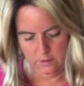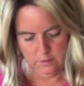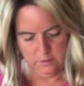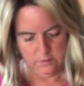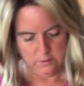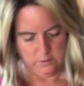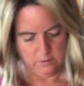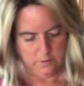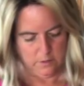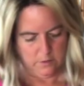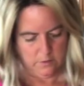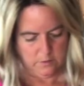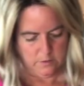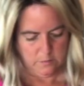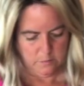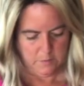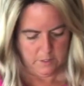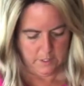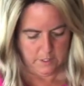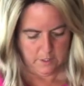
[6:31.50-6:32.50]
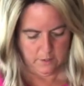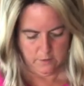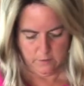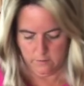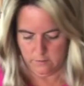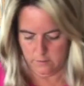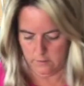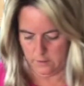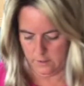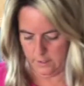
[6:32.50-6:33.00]
So here's my
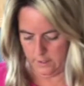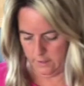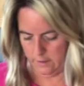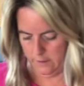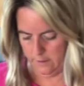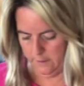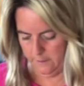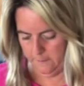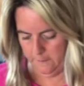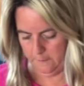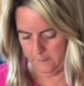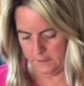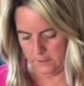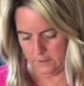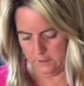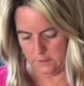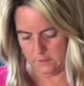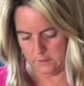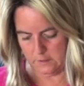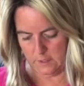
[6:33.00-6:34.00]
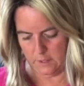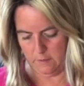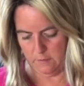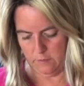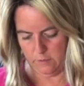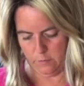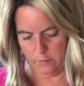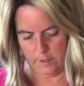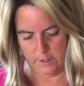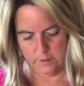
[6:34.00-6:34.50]
other layer. I'm gonna save
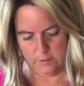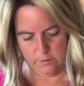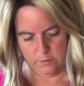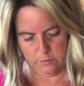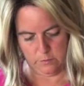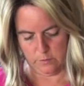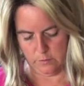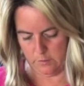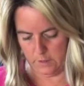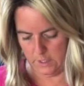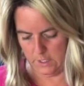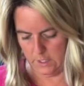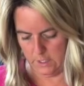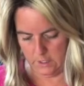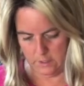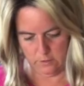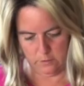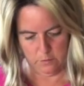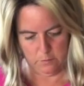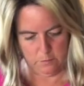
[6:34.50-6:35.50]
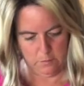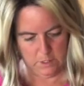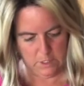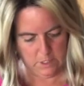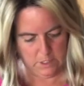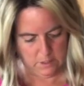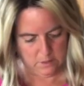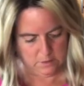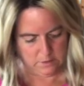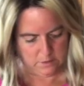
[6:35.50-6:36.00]
the rest for my other mini
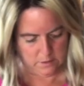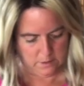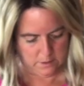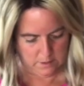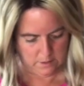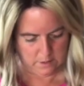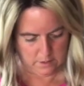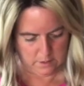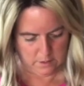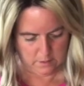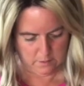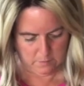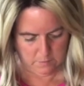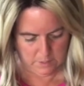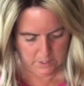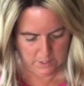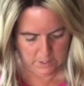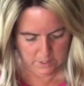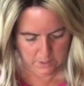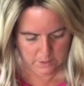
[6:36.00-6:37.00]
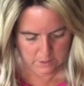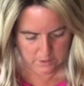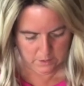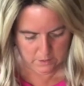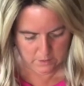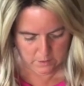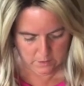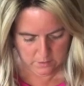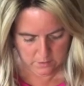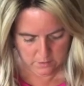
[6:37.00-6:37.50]
lasagna that I'm gonna make.
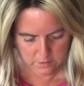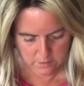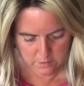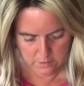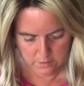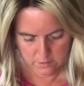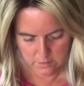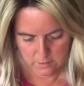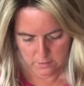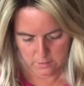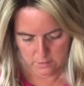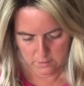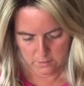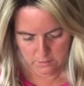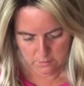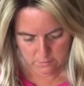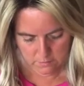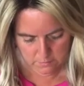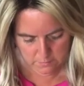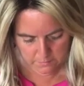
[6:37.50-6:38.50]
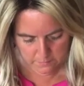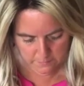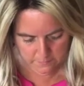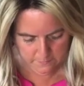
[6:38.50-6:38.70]
Oop.